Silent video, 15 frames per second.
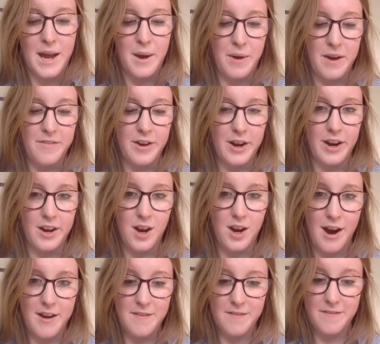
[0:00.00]
However,
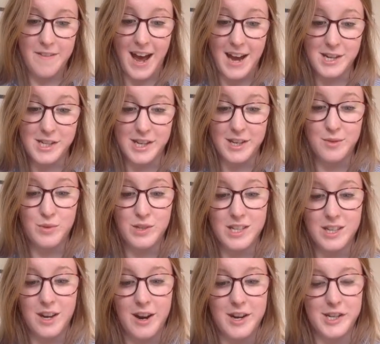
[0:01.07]
current fashion would
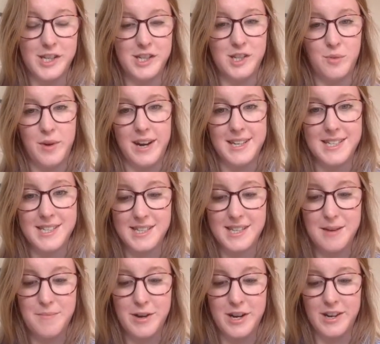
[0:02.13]
encourage you to wear a
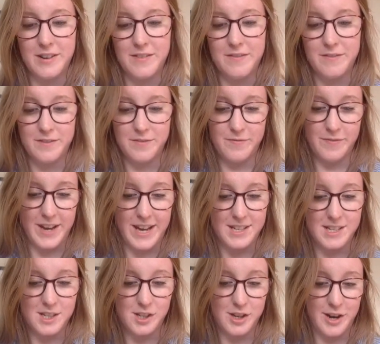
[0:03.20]
slimmer
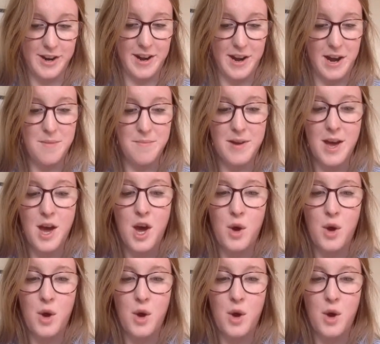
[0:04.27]
fit turn-up,